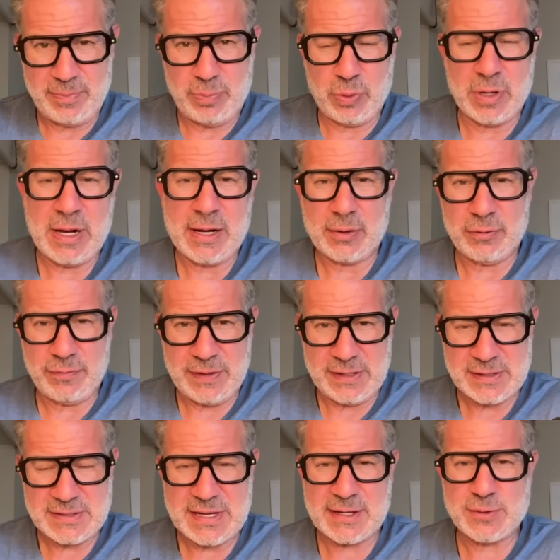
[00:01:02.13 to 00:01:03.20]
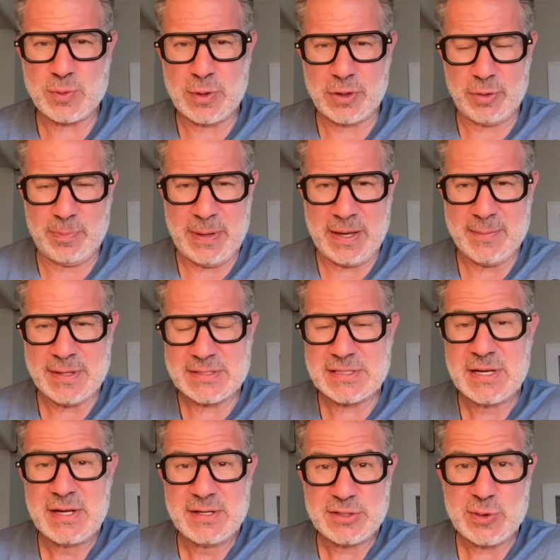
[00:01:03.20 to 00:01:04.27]
pornography and sex worker payments.
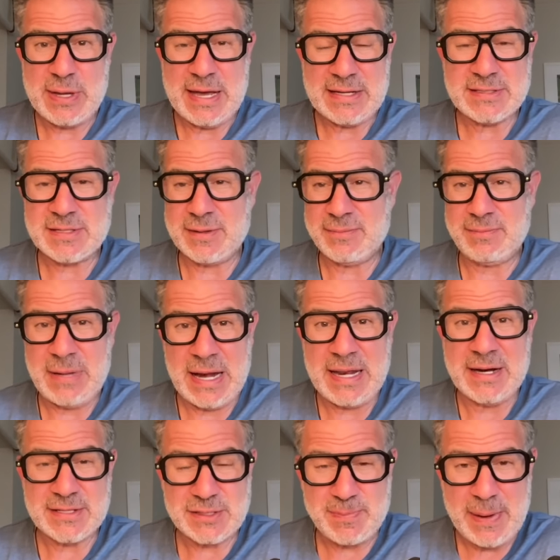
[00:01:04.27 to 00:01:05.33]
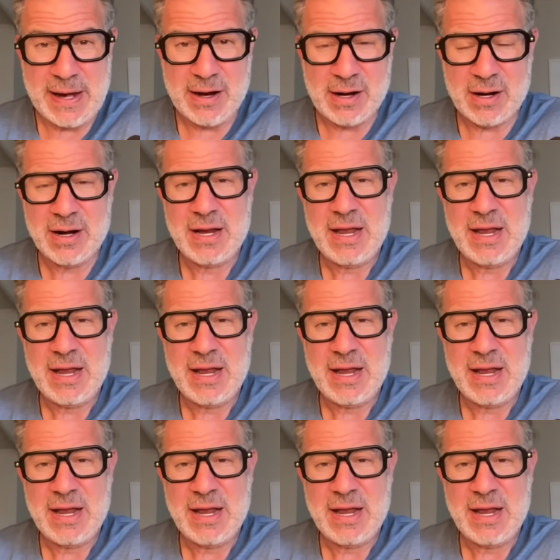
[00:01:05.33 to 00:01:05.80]
So he had some money to spare,